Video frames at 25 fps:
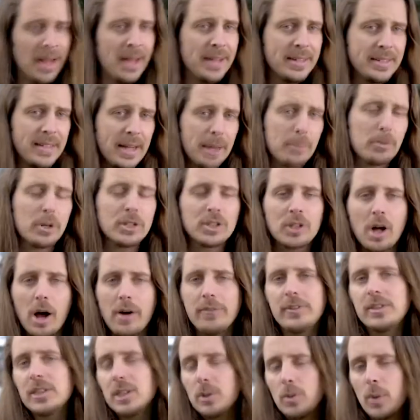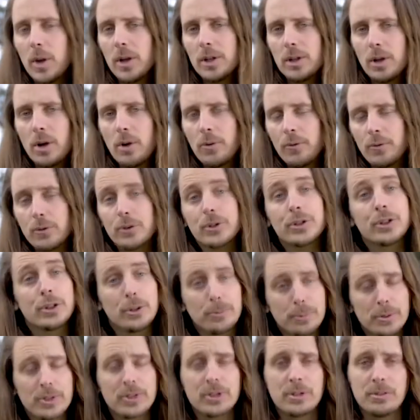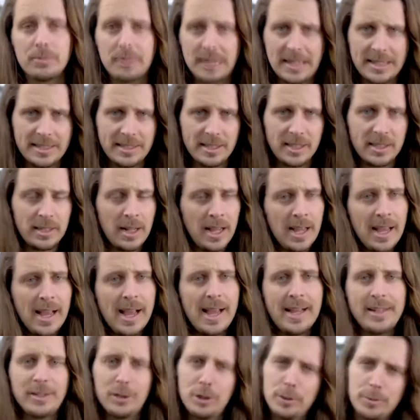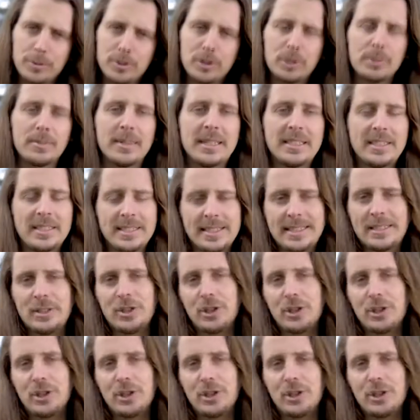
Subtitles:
Tamron's obviously well known for super zoom lenses, and super zoom lenses in